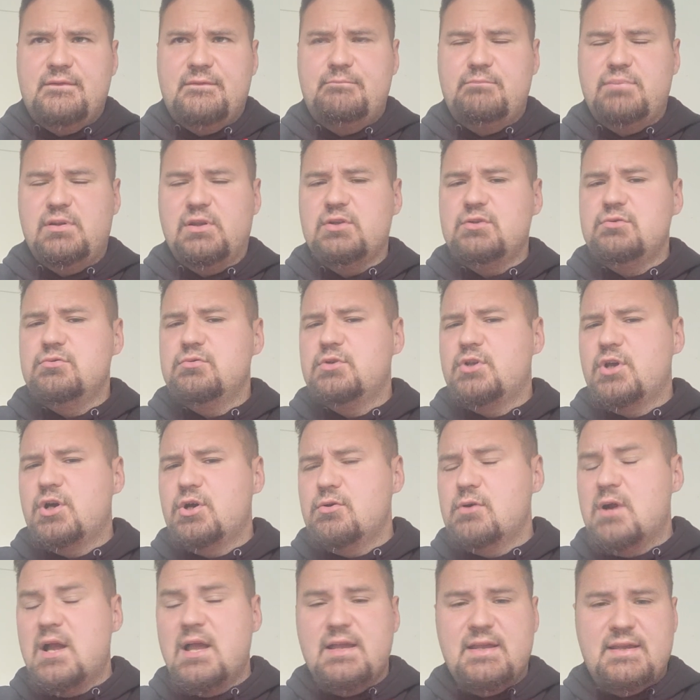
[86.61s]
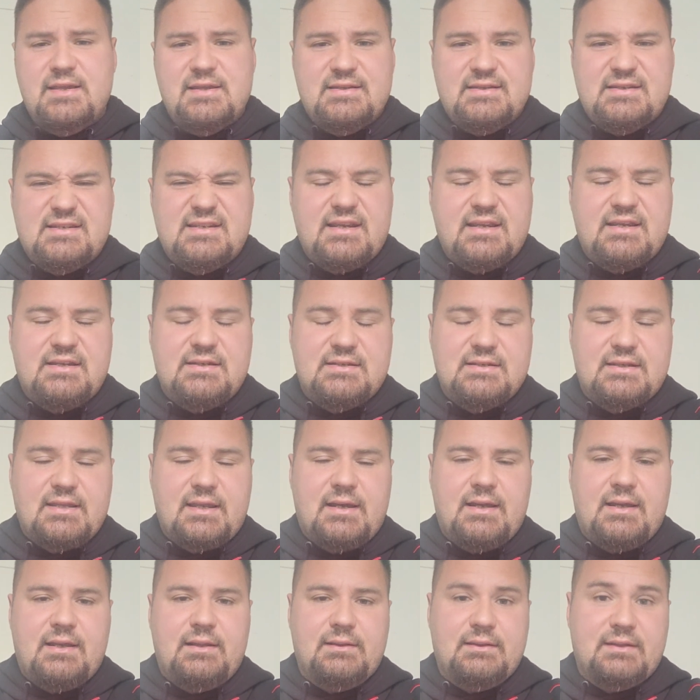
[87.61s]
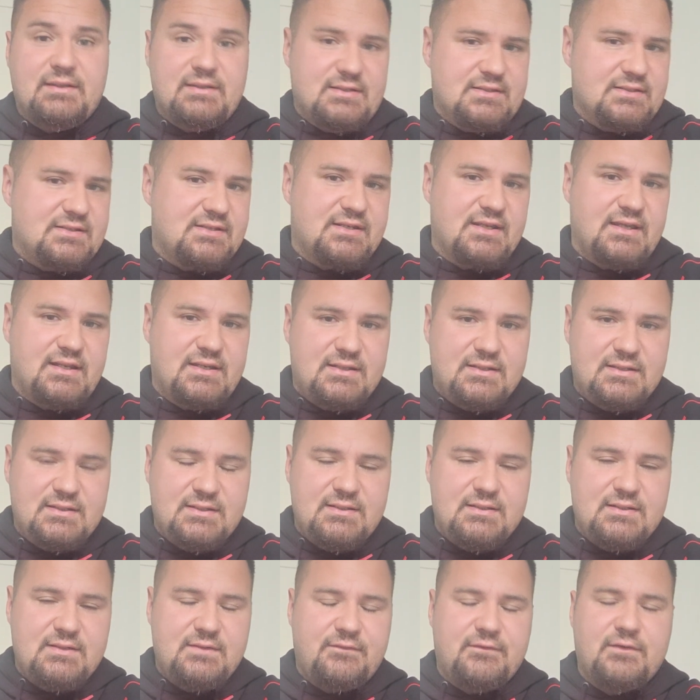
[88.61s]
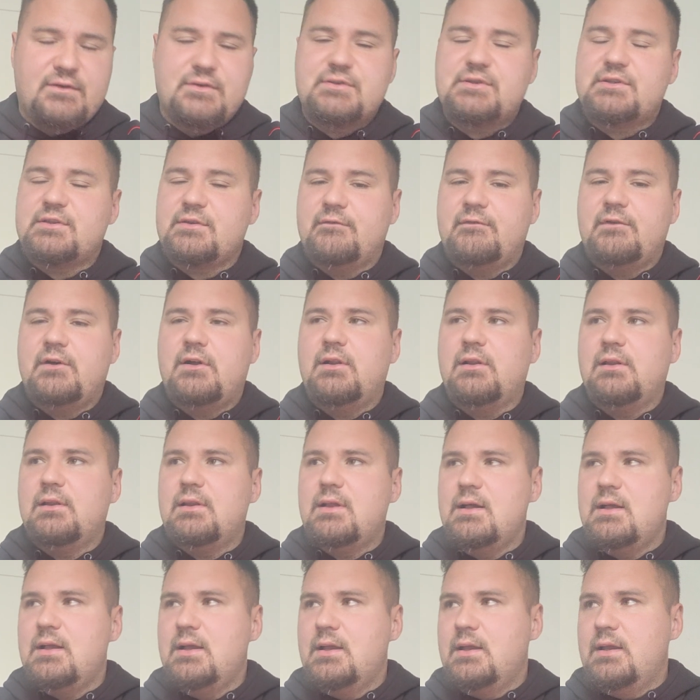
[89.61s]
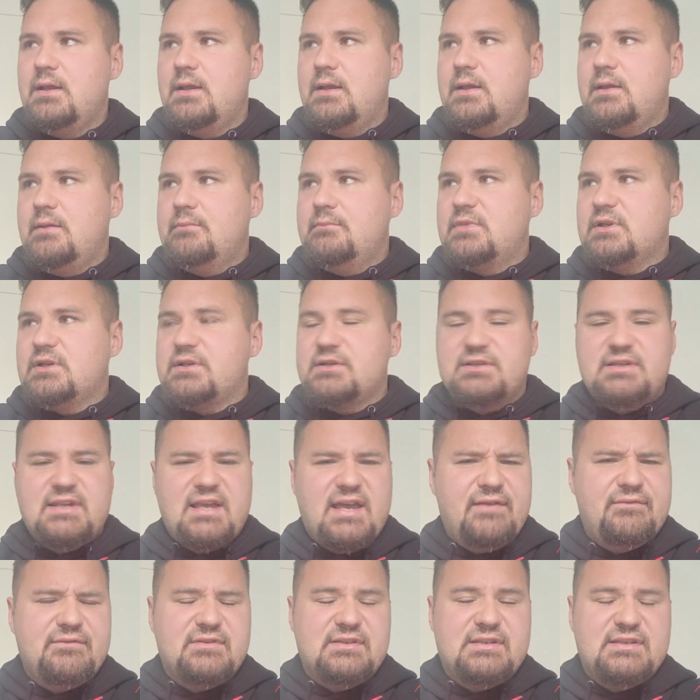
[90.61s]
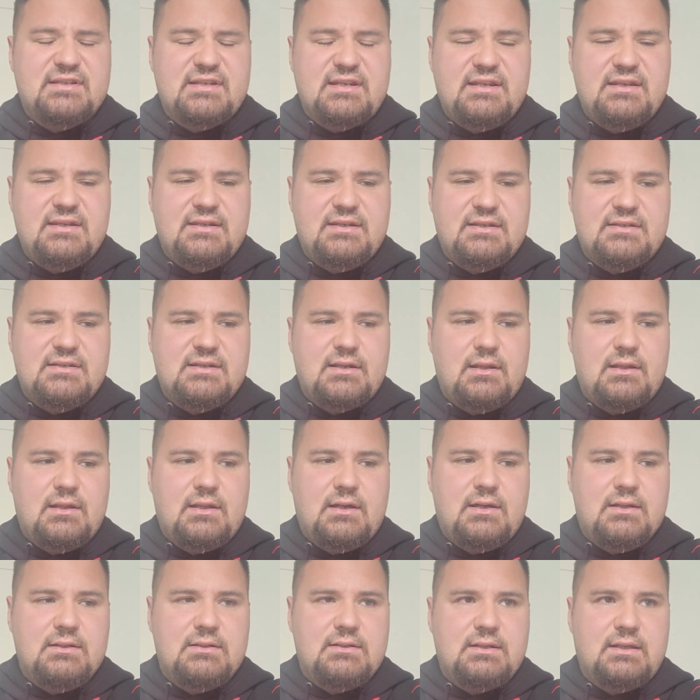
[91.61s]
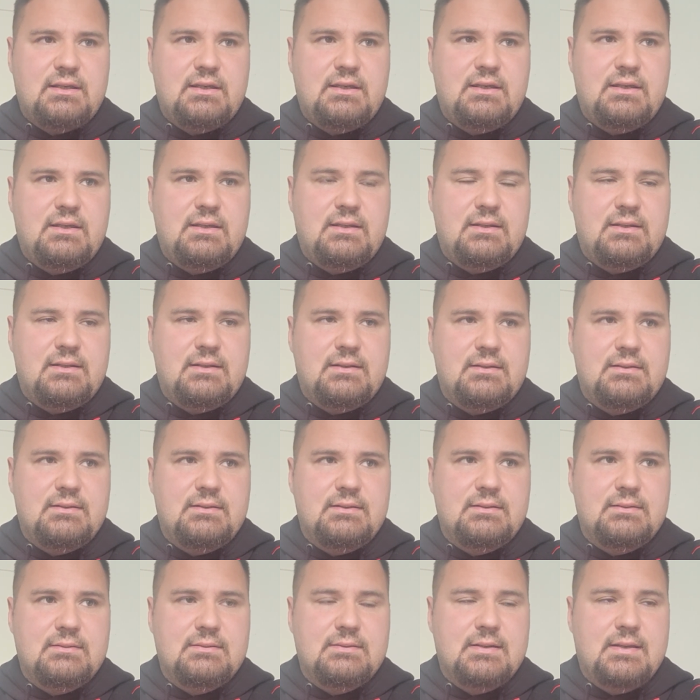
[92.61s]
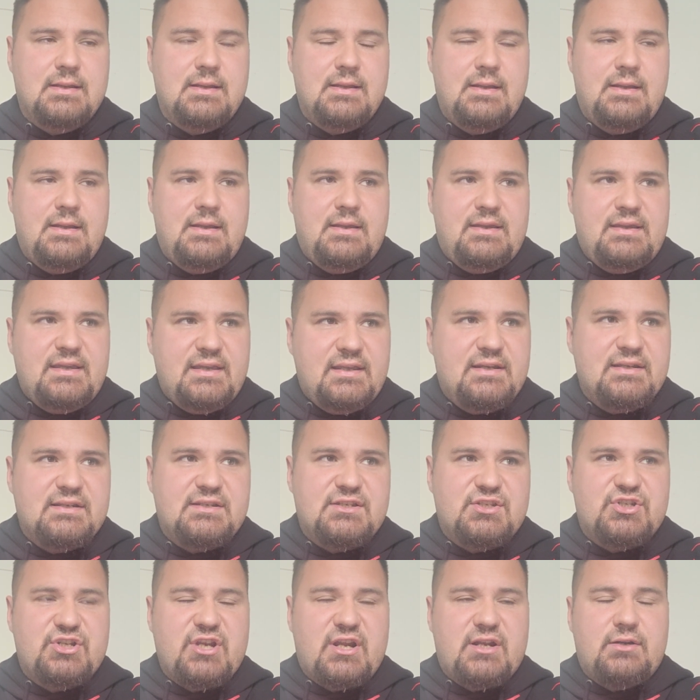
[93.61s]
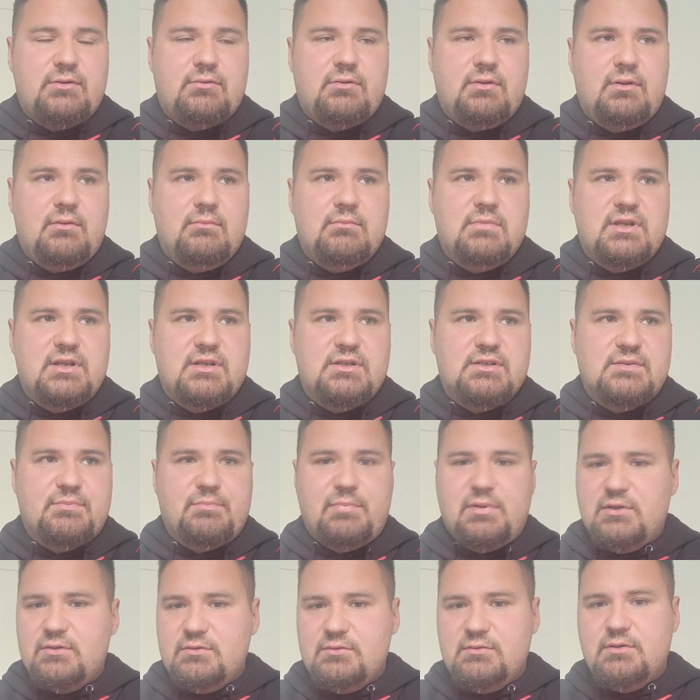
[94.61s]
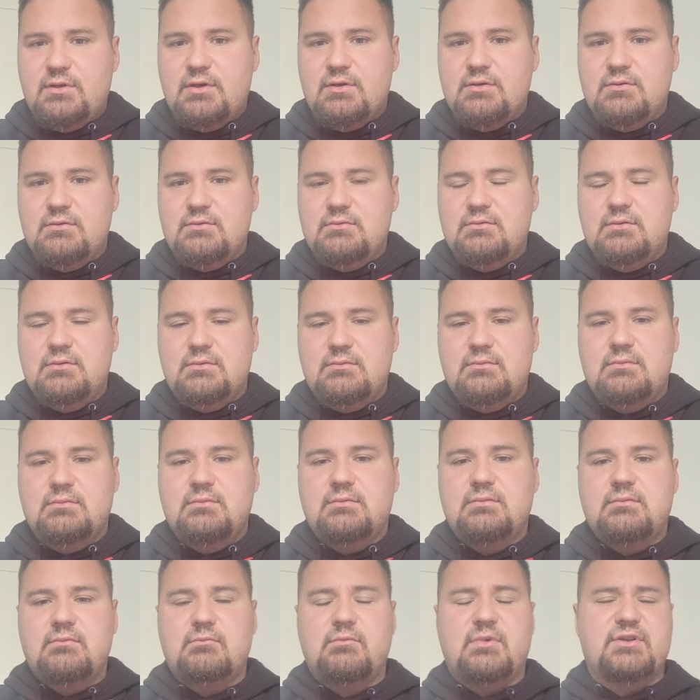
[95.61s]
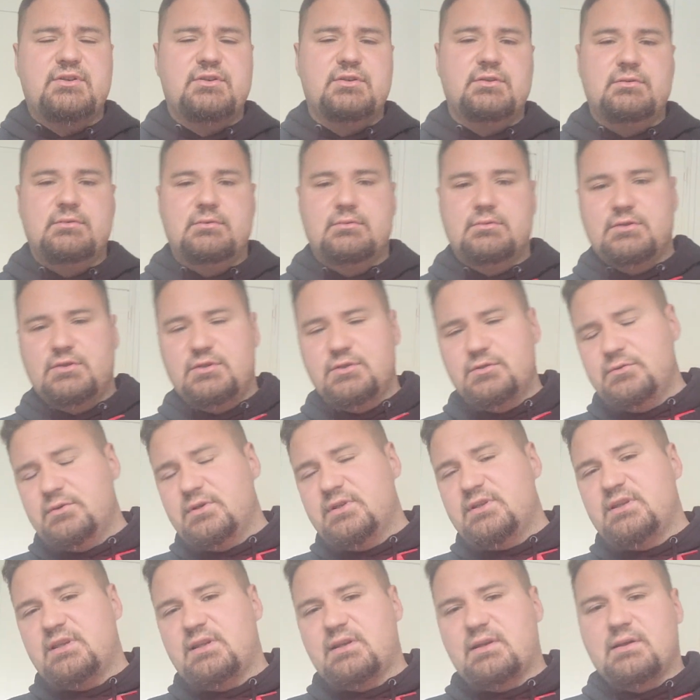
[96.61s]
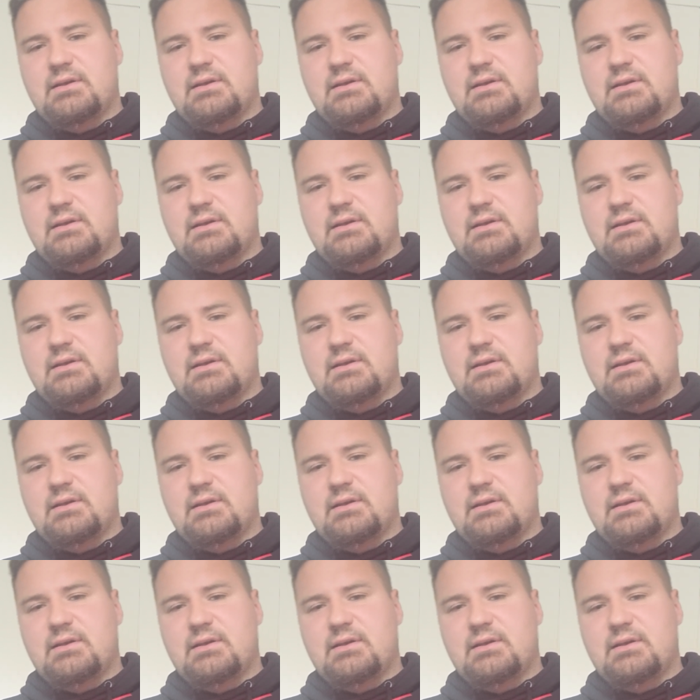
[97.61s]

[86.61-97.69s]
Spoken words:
Pluto sextile the ascendant, first of all, because I haven't seen this a lot, and it is general because Pluto, when you do it